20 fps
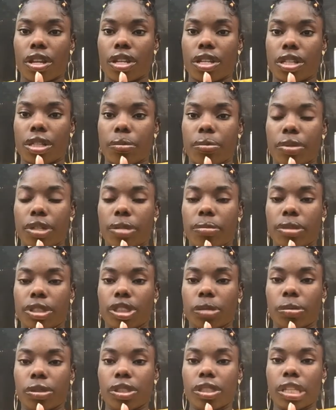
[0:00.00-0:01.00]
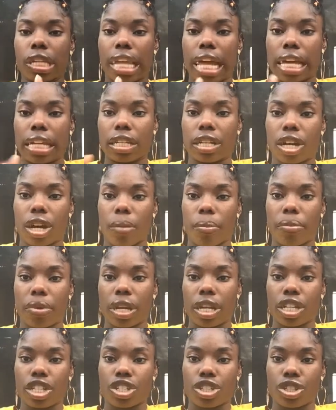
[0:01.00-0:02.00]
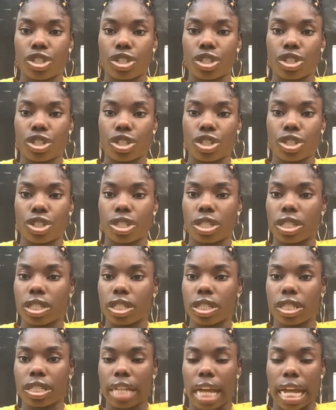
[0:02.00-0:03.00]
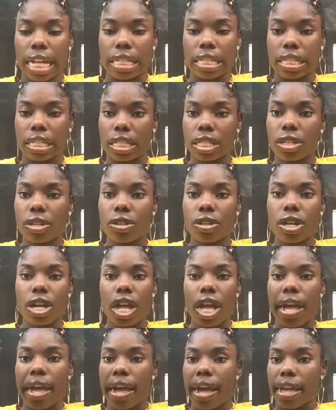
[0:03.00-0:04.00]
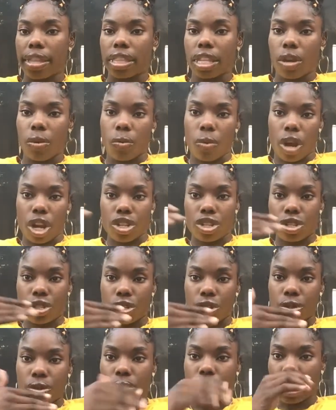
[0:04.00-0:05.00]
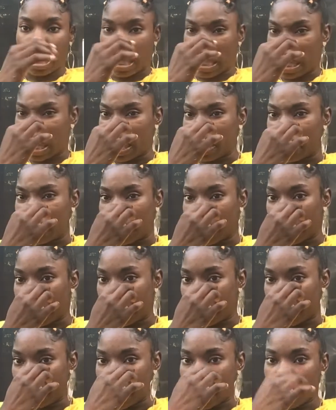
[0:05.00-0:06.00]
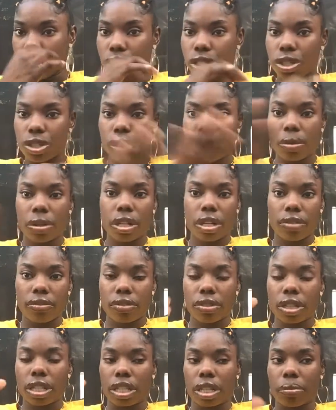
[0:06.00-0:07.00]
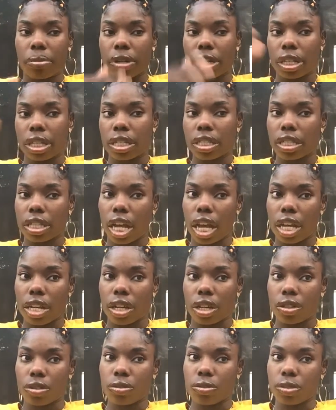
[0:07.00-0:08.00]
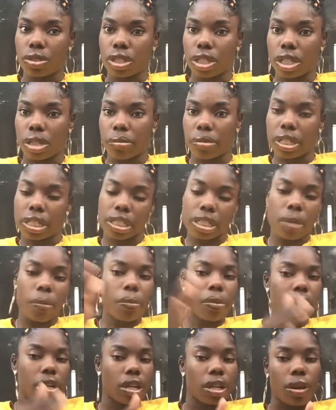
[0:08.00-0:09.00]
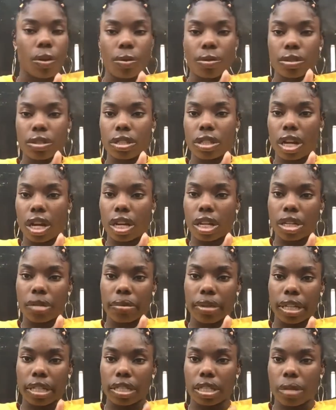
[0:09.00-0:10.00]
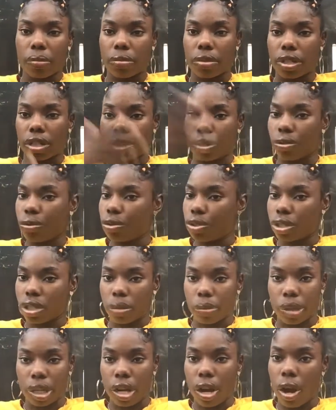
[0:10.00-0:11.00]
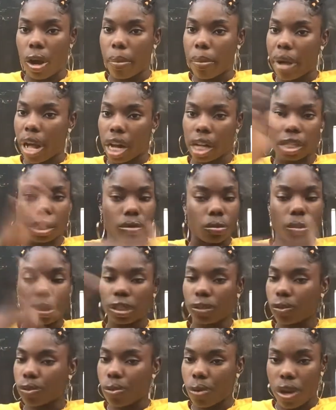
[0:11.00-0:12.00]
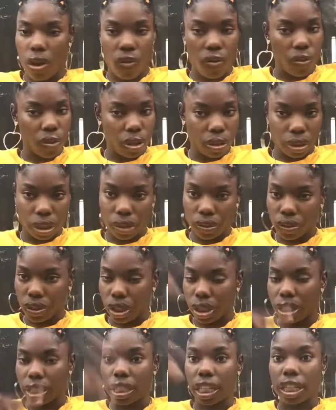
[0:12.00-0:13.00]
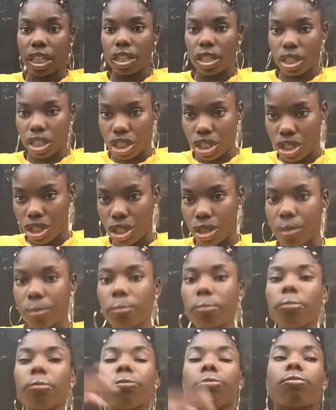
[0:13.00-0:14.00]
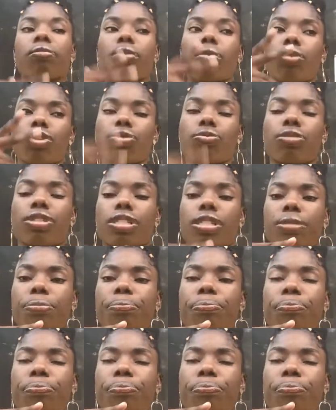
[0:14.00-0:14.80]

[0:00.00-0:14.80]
you're pretty much supposed to line up and just stand still. And they watch you, and they pick up your picture or whatever, and they put it aside on who's gonna be accepted and who's not gonna be accepted, and who's gonna be called back or whatever, whatever, whatever. For the second audition, which was